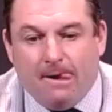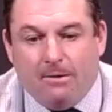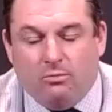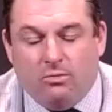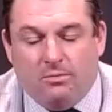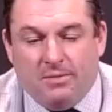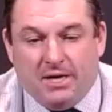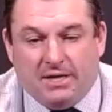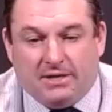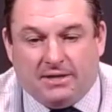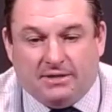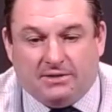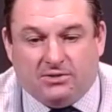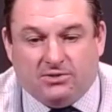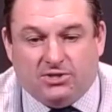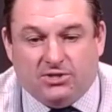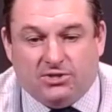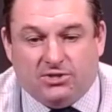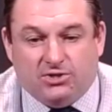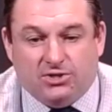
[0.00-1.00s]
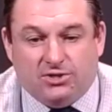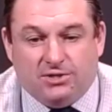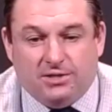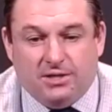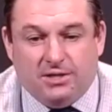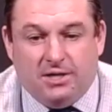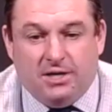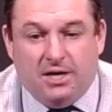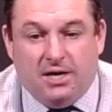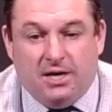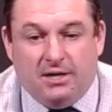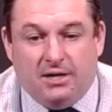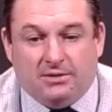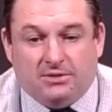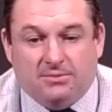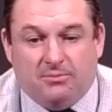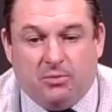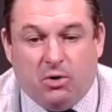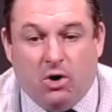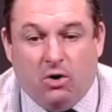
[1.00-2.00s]
We'll make that decision
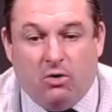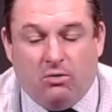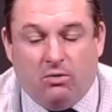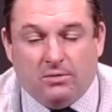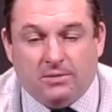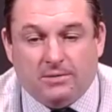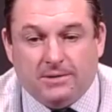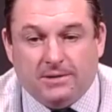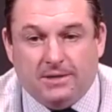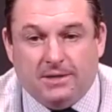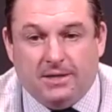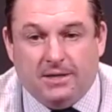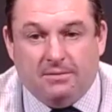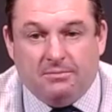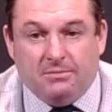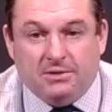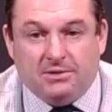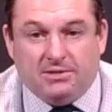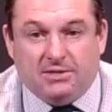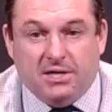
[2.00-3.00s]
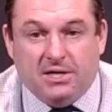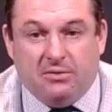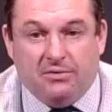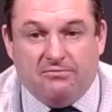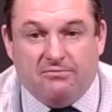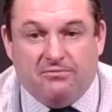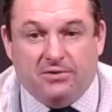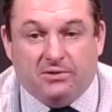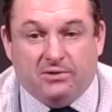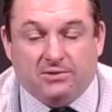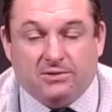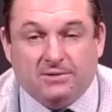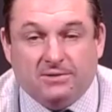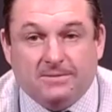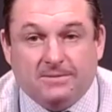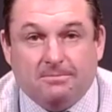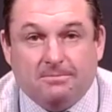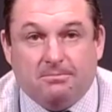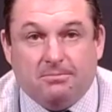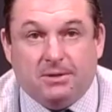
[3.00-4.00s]
tomorrow and see how he feels,
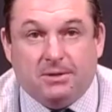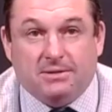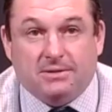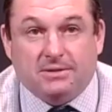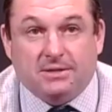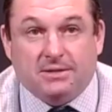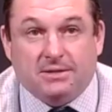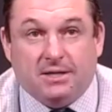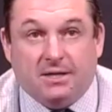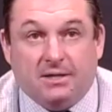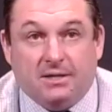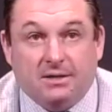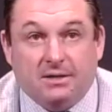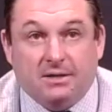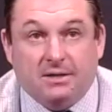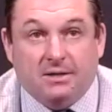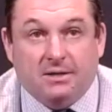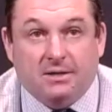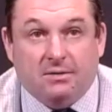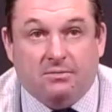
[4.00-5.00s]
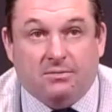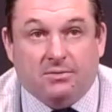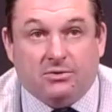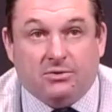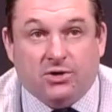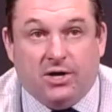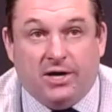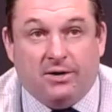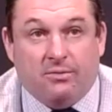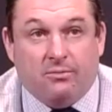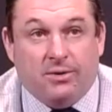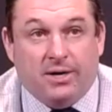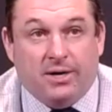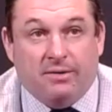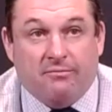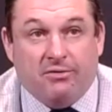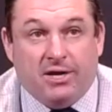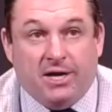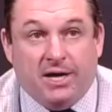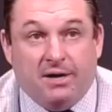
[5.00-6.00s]
but we're trying to win
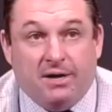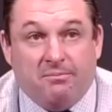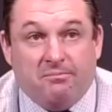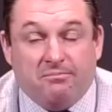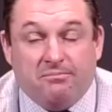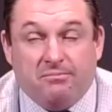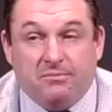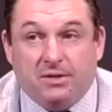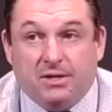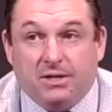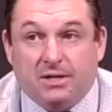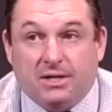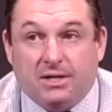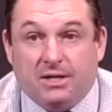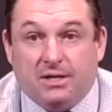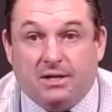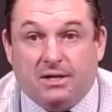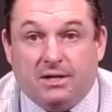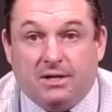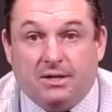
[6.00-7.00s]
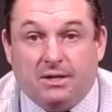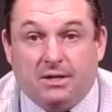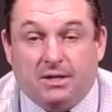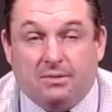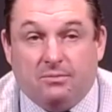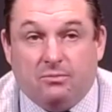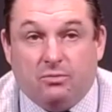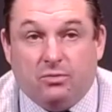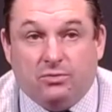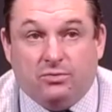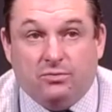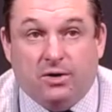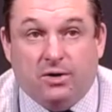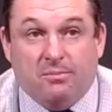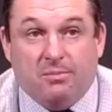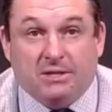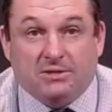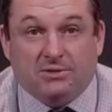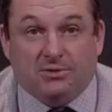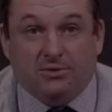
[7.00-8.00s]
every game. And we'll do our
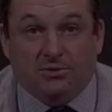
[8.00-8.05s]
best to